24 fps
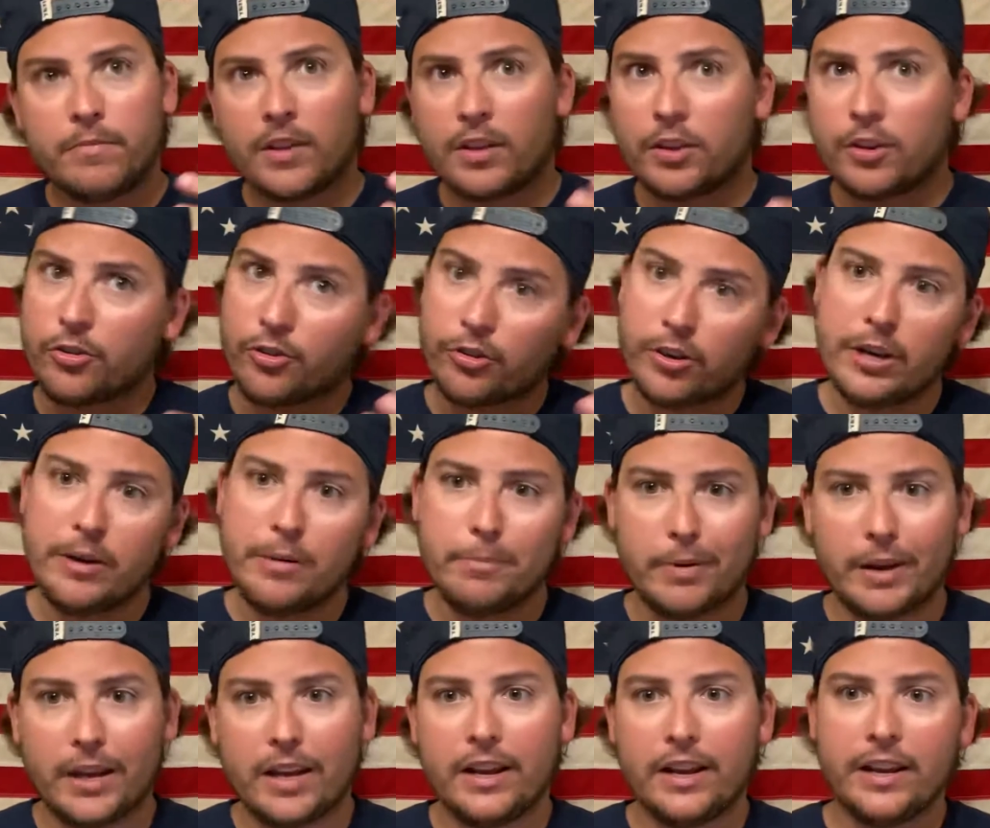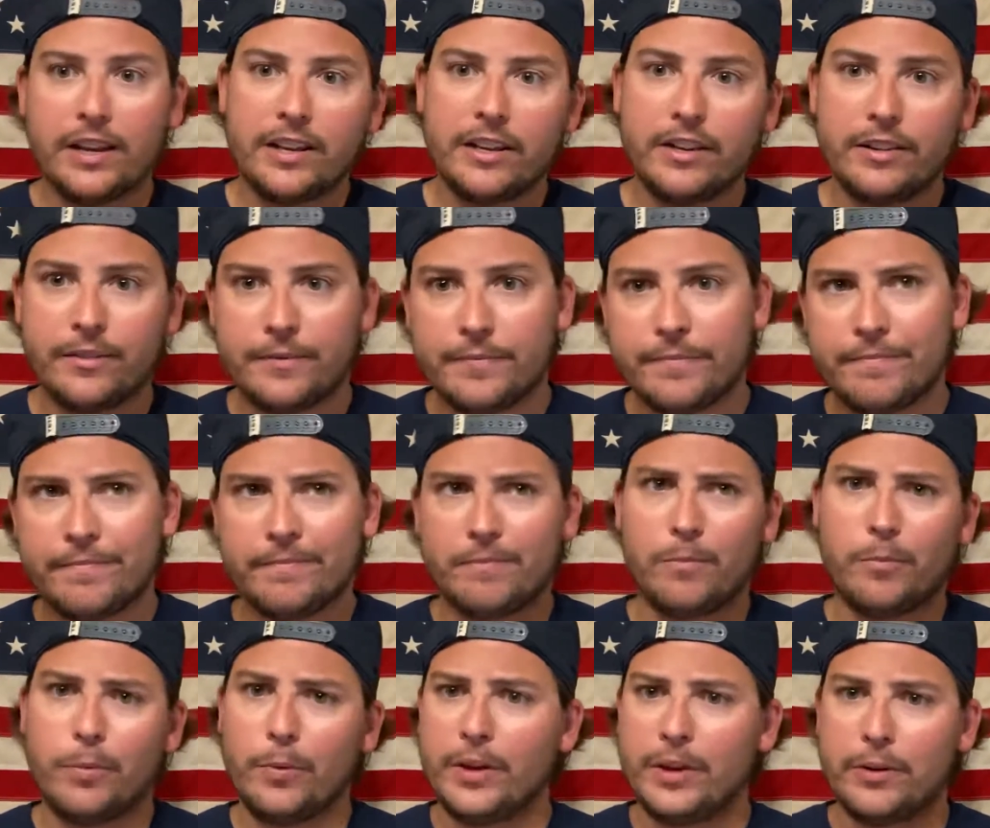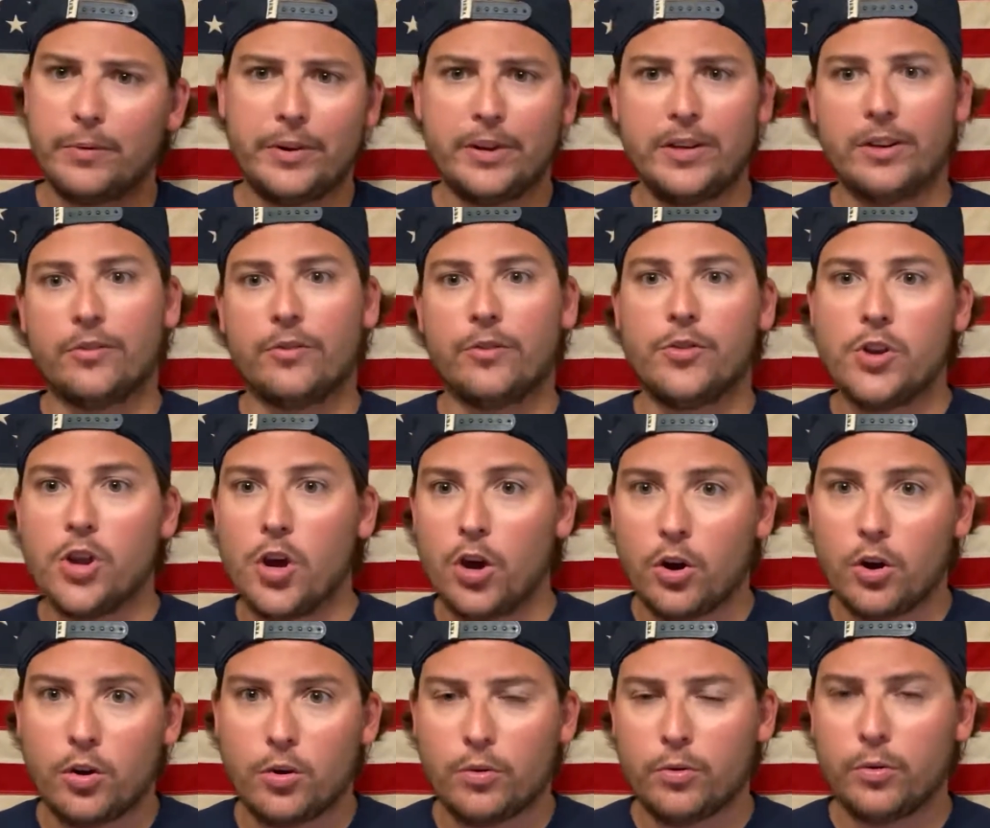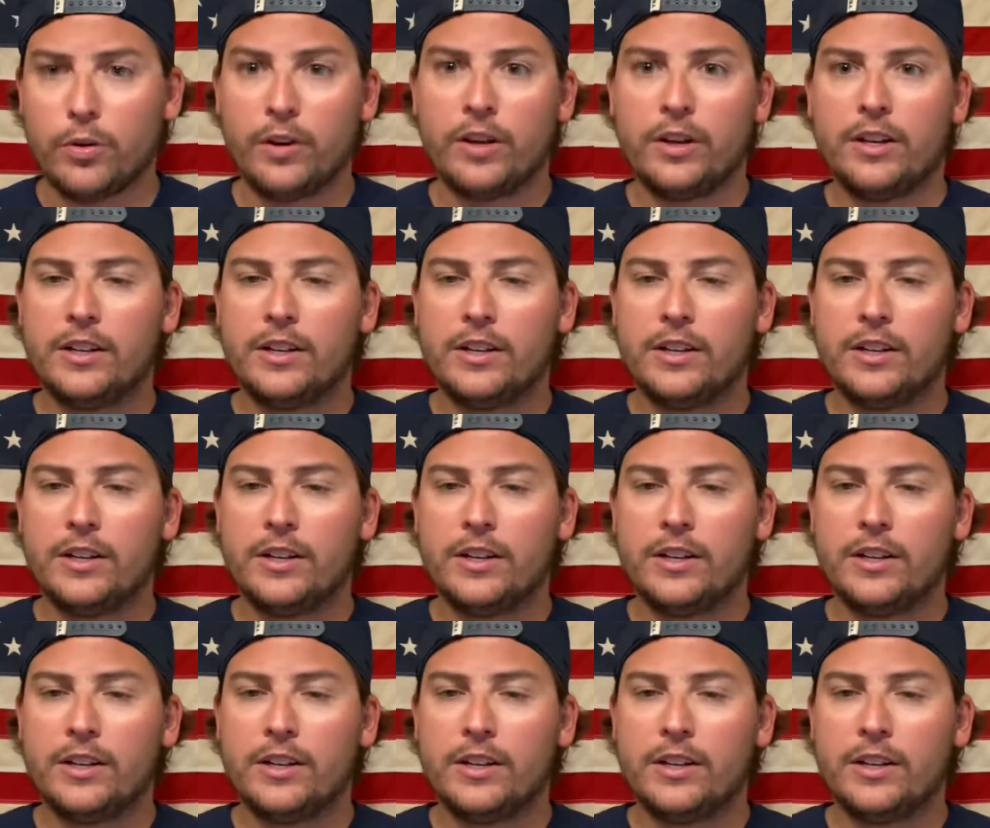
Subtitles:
Green Bay, we don't know.